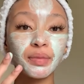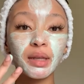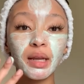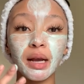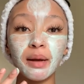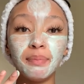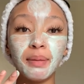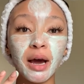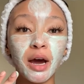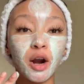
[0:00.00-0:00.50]

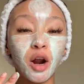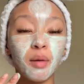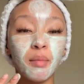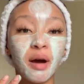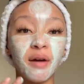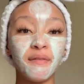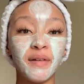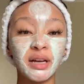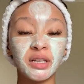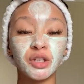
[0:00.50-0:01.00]
it on
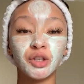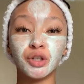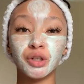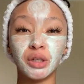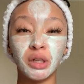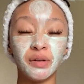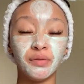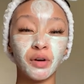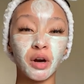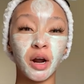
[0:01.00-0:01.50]
my face and just
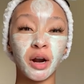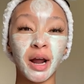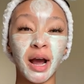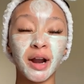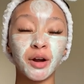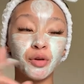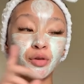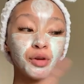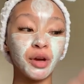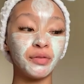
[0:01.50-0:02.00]
leave it on. I
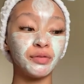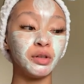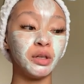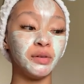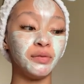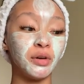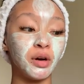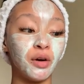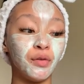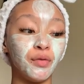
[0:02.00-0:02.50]
know you have to
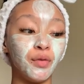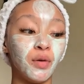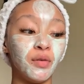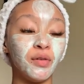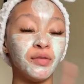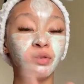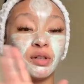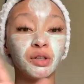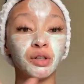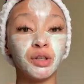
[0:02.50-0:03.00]
leave it on for
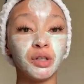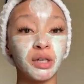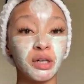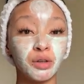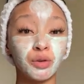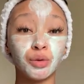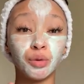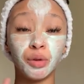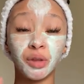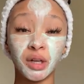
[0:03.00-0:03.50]
15
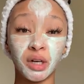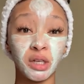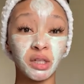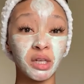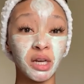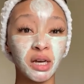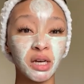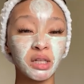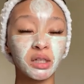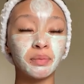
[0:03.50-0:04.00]
to 30
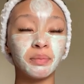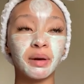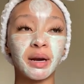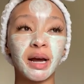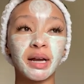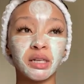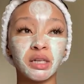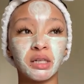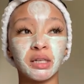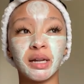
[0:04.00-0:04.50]
seconds, but
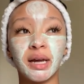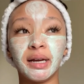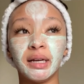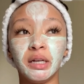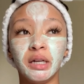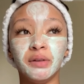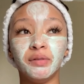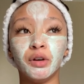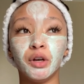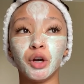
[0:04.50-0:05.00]
I just like
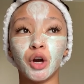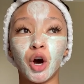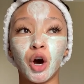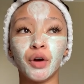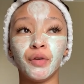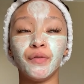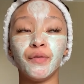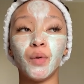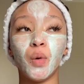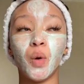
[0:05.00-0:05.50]
leaving it
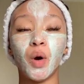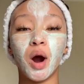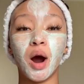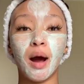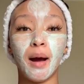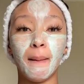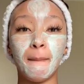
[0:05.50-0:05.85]
on for